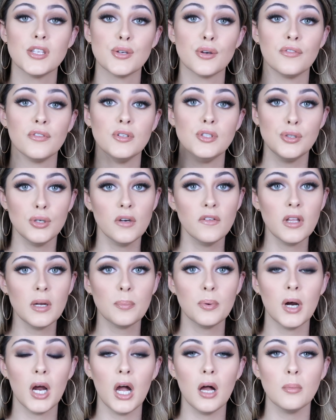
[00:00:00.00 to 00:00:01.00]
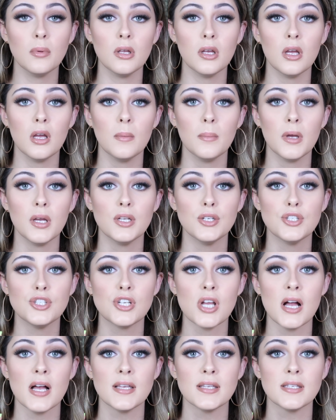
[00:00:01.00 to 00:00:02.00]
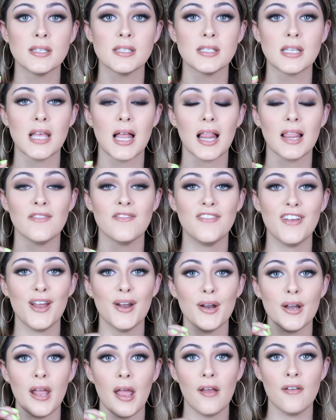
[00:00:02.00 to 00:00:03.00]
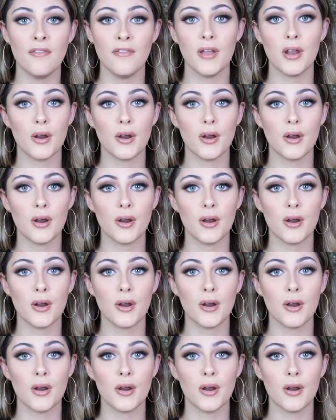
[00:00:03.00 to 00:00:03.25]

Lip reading: So if you do have that problem, just very